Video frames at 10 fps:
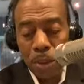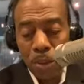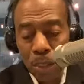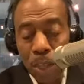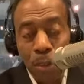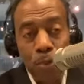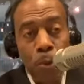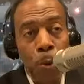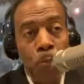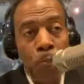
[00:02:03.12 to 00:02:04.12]

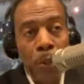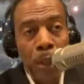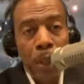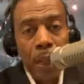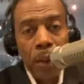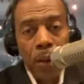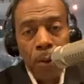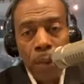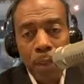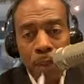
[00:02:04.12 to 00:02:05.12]
successful.
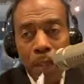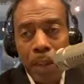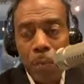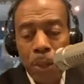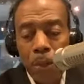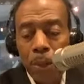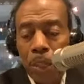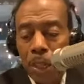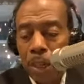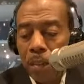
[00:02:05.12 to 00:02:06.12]
Only then will you
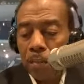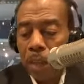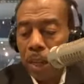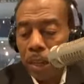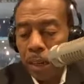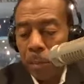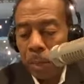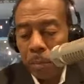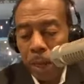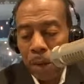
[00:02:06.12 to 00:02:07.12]
achieve economic
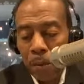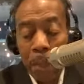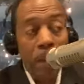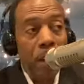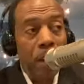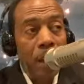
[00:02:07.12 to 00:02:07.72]
empowerment.